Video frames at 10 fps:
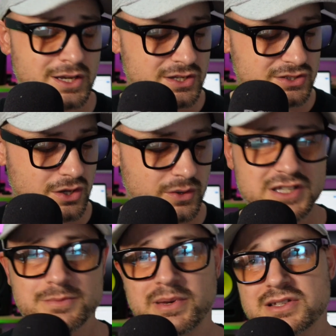So
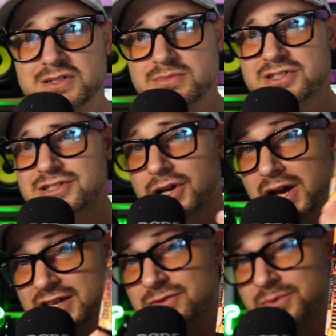expect some
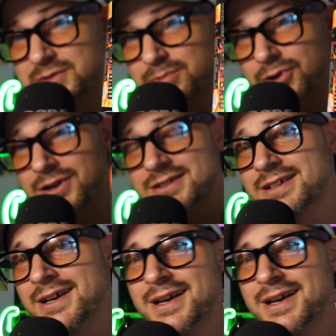size from this product,